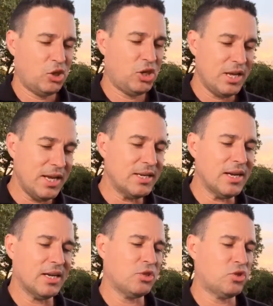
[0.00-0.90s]
cheered
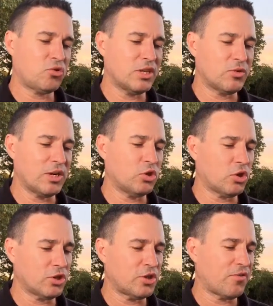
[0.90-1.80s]
Treasurer
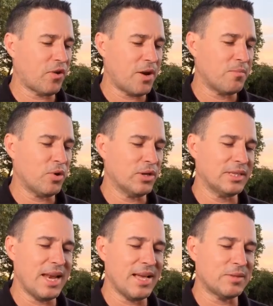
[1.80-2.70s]
Josh Frydenberg's
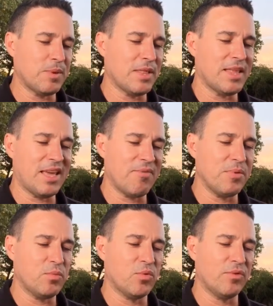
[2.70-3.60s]
announcement that the
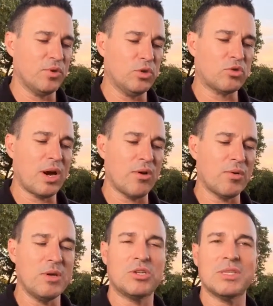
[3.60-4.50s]
government will review trail
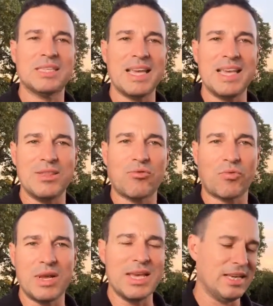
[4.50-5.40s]
commissions in
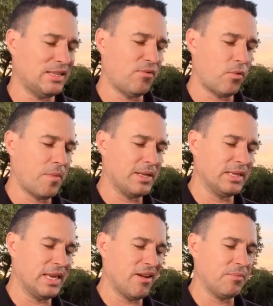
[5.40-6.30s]
3 years if it remains
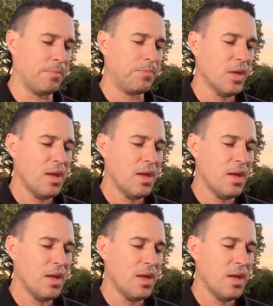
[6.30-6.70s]
in government.